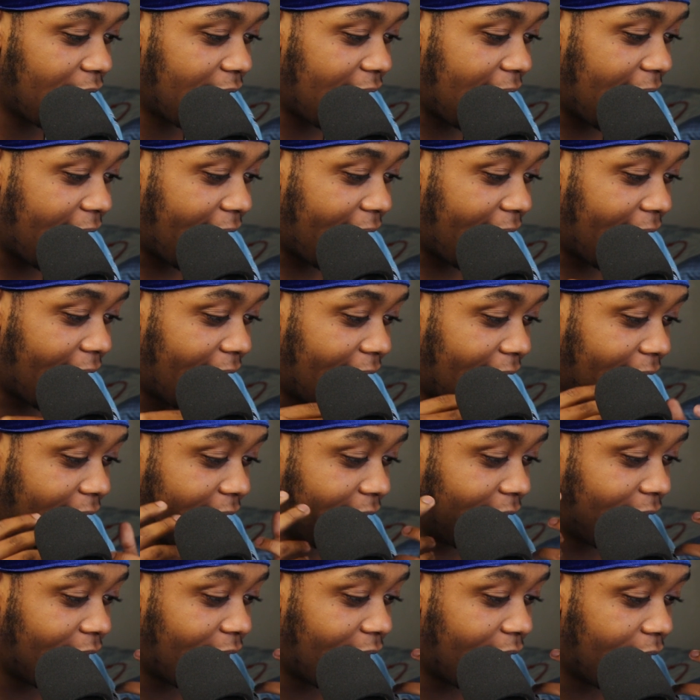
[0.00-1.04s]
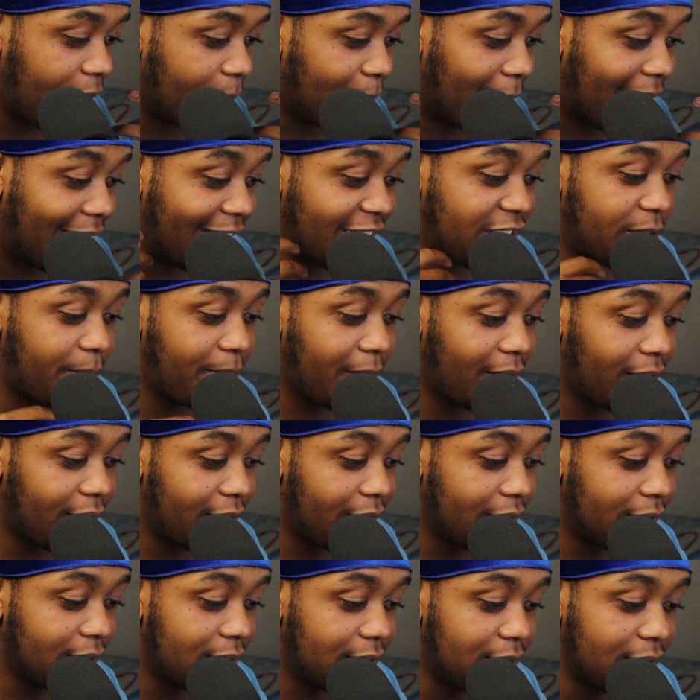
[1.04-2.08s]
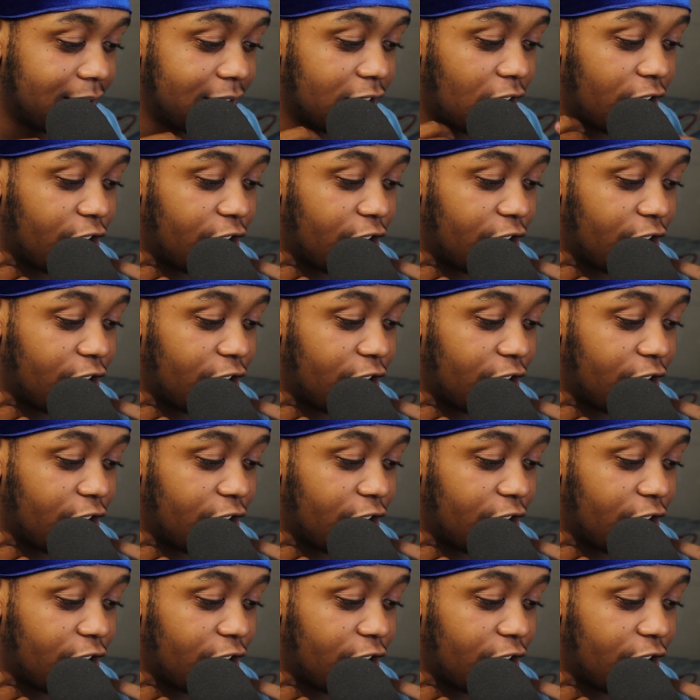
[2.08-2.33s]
And my experiences